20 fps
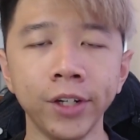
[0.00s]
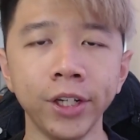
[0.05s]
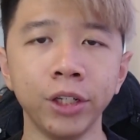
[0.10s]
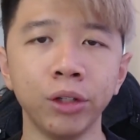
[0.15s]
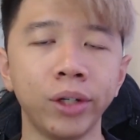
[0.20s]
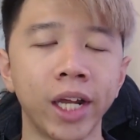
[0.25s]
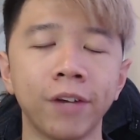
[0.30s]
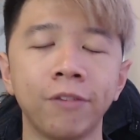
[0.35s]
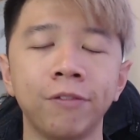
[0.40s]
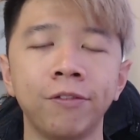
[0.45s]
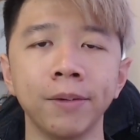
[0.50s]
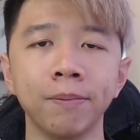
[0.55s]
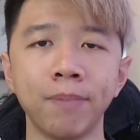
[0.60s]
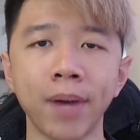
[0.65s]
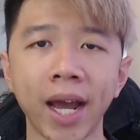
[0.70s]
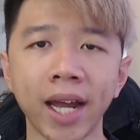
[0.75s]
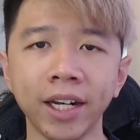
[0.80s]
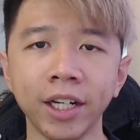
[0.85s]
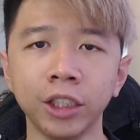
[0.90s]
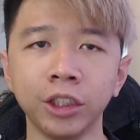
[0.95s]
You get a free
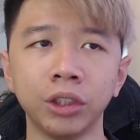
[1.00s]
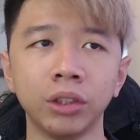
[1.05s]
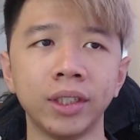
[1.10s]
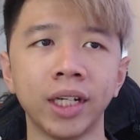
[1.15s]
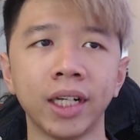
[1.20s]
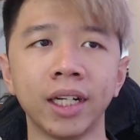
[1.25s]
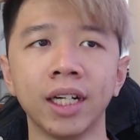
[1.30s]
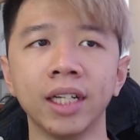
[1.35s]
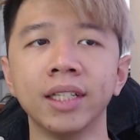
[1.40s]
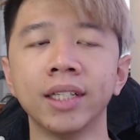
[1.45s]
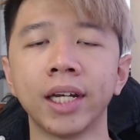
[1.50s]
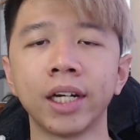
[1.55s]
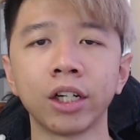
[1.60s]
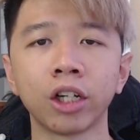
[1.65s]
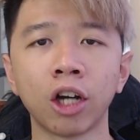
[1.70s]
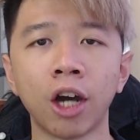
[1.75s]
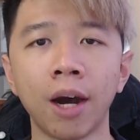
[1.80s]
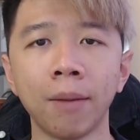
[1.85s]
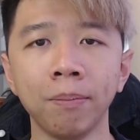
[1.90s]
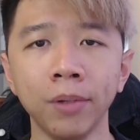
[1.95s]
banish, you get another
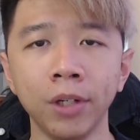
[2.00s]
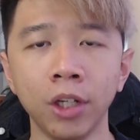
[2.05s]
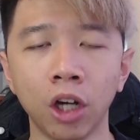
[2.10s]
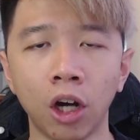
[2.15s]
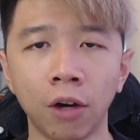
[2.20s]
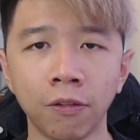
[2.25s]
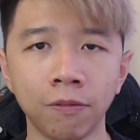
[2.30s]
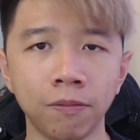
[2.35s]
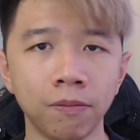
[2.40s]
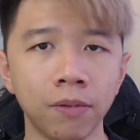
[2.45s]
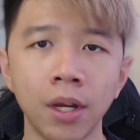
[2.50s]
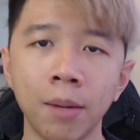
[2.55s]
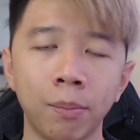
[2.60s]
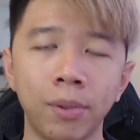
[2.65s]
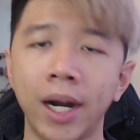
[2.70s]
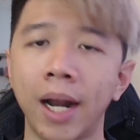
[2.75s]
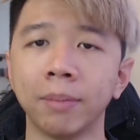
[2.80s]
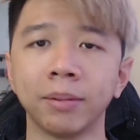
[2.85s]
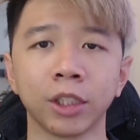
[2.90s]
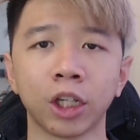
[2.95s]
copy of
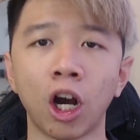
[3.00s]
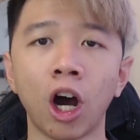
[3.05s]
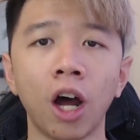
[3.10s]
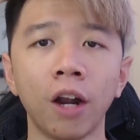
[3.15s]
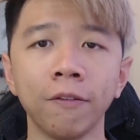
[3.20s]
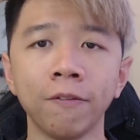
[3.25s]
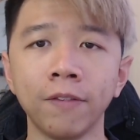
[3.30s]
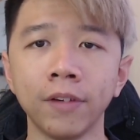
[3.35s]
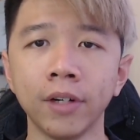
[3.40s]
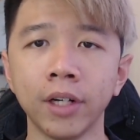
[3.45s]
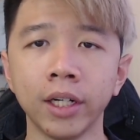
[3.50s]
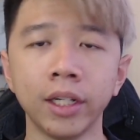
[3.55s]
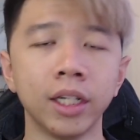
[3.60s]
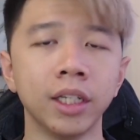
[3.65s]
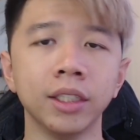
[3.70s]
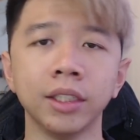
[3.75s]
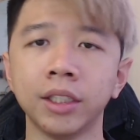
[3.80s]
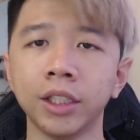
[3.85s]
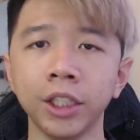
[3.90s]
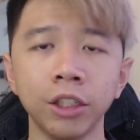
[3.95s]
perhaps a Confident
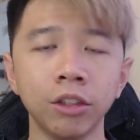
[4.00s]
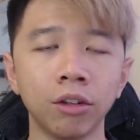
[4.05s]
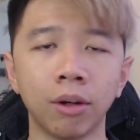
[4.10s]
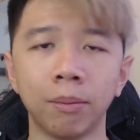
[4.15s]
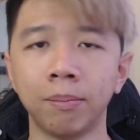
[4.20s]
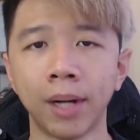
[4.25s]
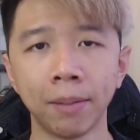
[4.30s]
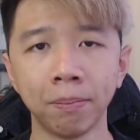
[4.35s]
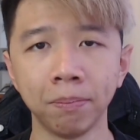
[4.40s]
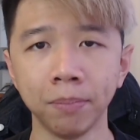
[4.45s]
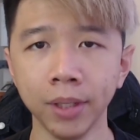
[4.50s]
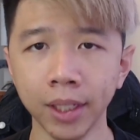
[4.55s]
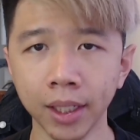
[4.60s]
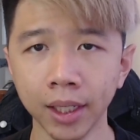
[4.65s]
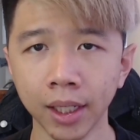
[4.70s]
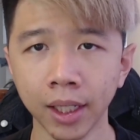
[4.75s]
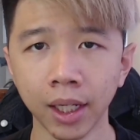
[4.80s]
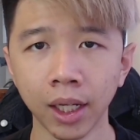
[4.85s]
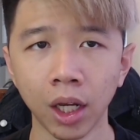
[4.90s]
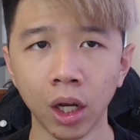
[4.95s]
or Zeal or Puppy,
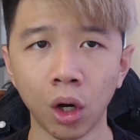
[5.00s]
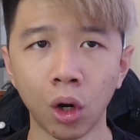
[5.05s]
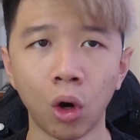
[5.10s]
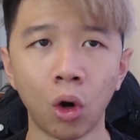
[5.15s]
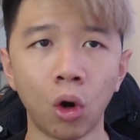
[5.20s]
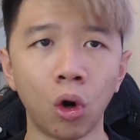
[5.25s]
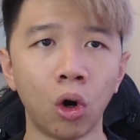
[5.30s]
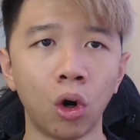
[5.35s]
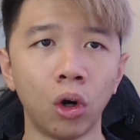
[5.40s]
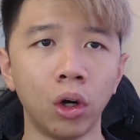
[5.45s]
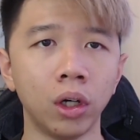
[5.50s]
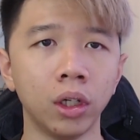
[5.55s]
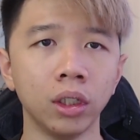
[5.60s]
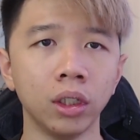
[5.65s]
or